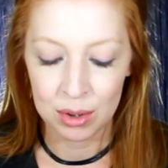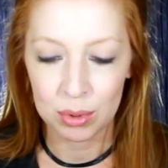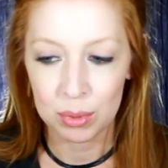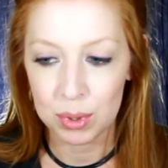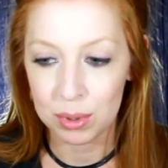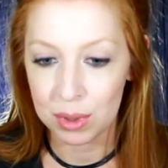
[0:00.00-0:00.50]

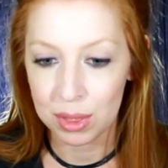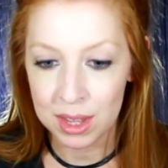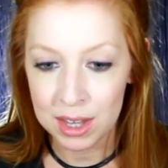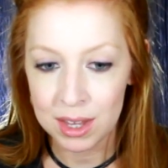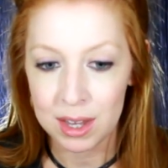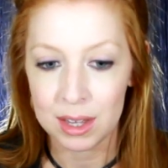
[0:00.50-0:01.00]
What we were
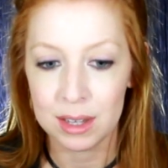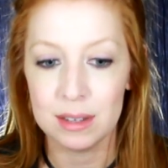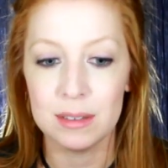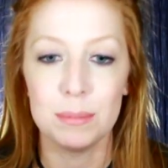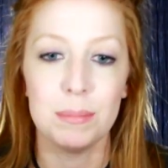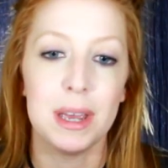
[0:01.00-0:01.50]
thinking
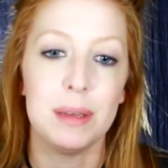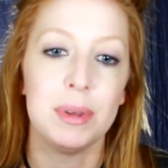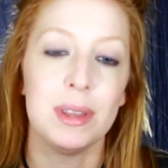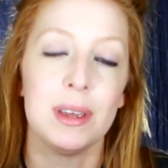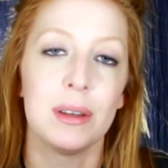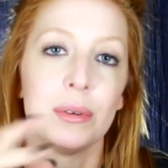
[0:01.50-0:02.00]
is
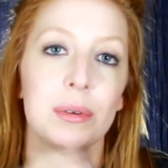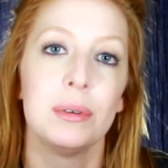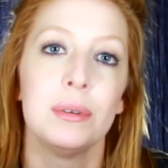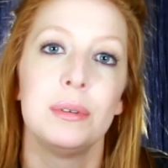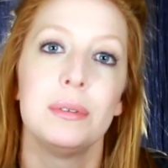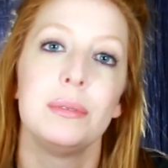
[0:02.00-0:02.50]
maybe the other
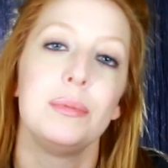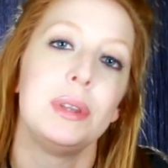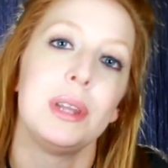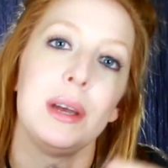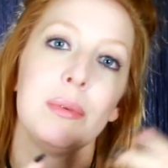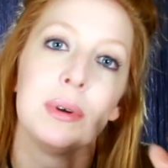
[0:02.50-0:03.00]
girls,
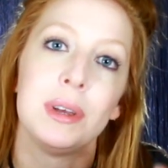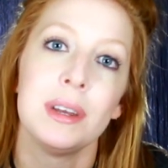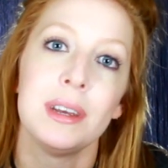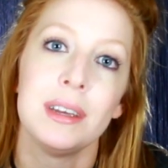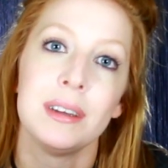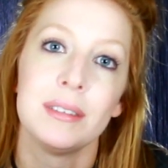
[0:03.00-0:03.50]
when they were
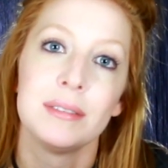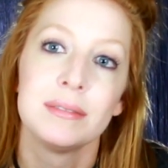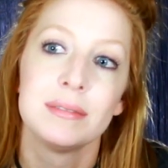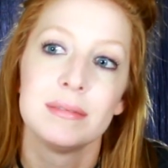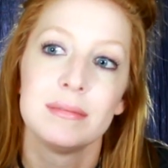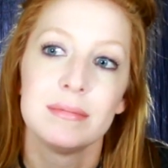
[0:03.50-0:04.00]
getting
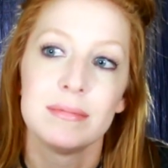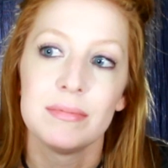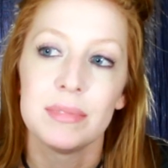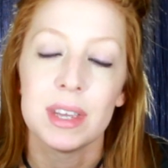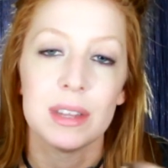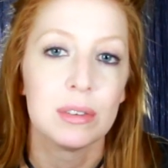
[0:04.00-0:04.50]

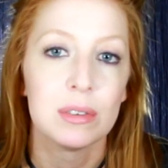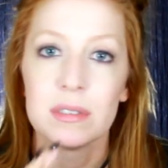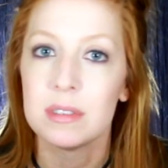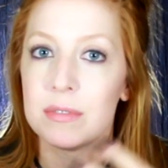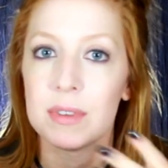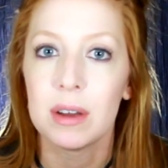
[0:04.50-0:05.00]
like their
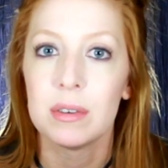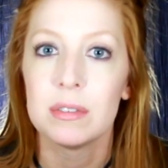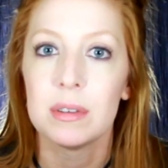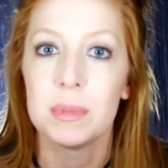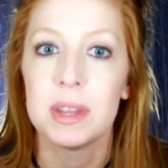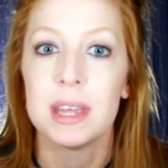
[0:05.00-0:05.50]
stuff out or
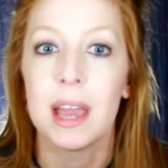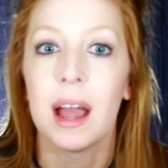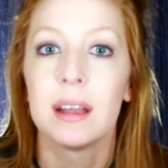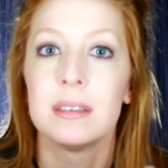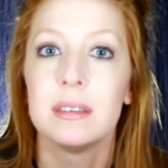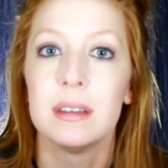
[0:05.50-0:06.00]
something, they
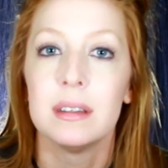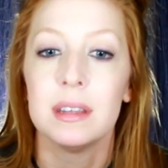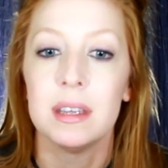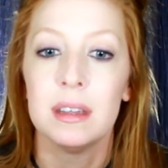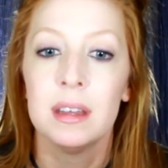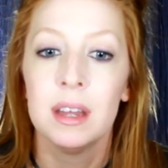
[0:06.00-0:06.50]

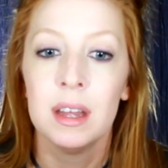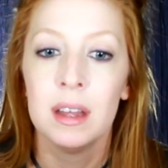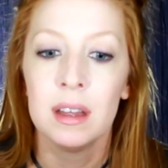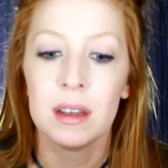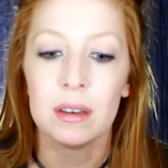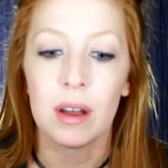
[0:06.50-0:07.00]
accidentally
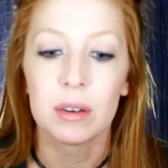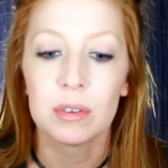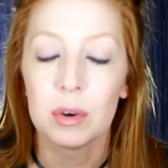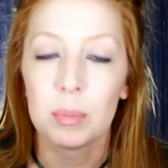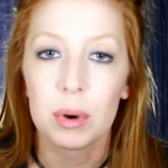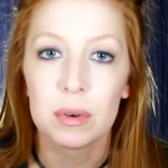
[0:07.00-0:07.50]
knocked
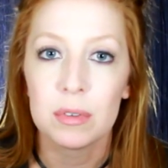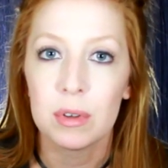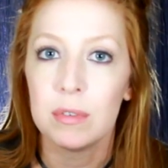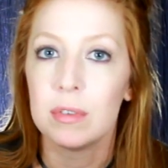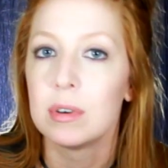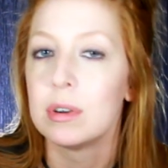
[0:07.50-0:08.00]
her purse
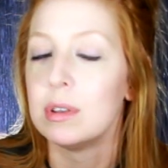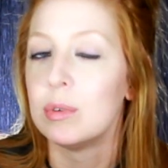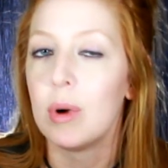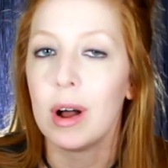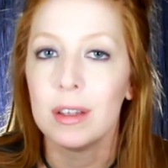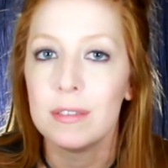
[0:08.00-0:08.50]
over and the
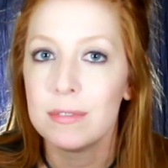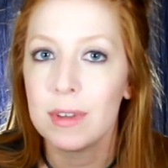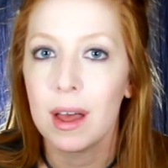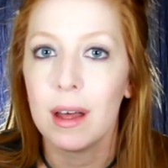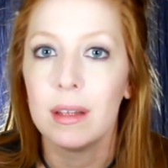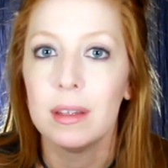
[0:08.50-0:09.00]
wallet
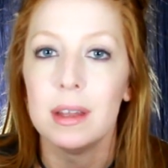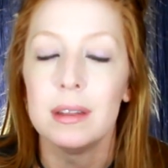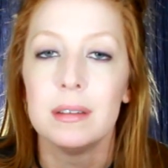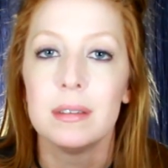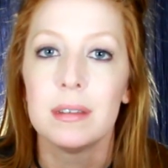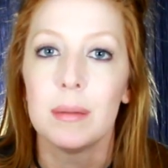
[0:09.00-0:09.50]
fell, and
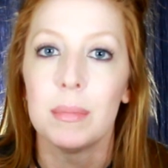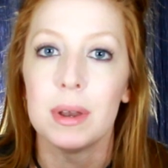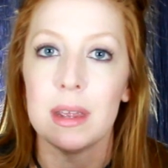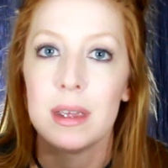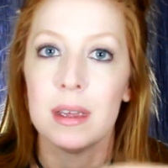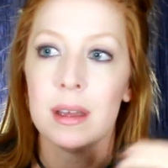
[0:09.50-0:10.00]
then
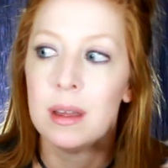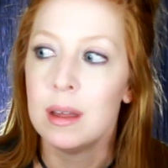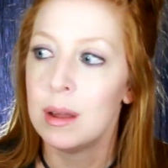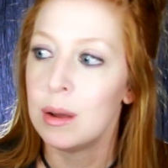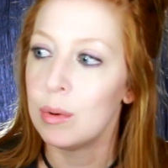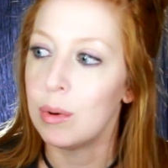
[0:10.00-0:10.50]
somebody
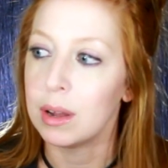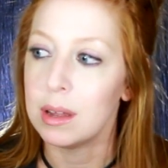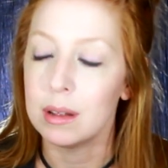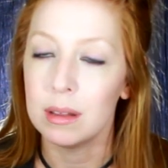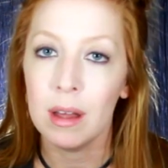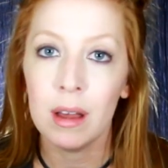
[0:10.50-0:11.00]

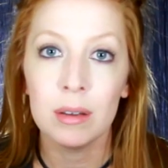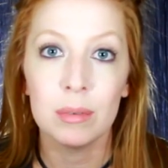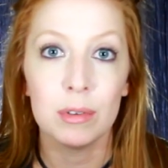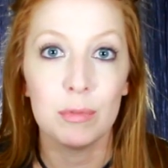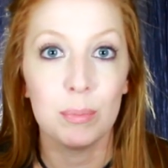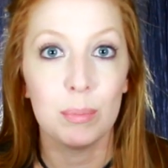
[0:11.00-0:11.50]
walking along would
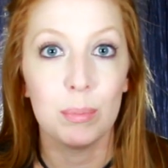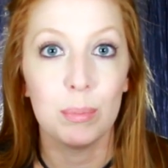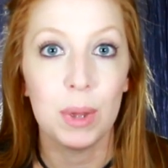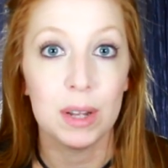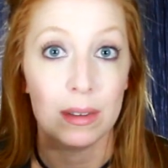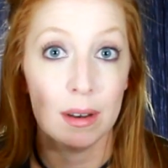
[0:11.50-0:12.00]
have
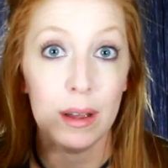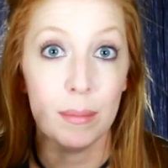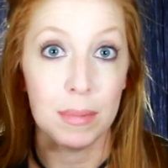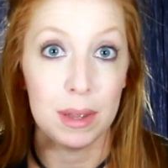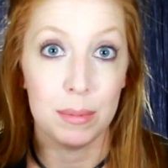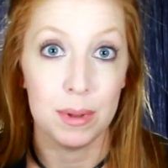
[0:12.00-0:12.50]
picked it up,
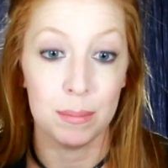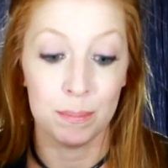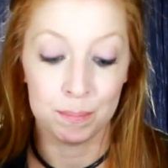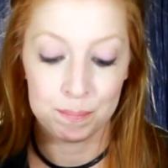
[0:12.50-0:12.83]
maybe.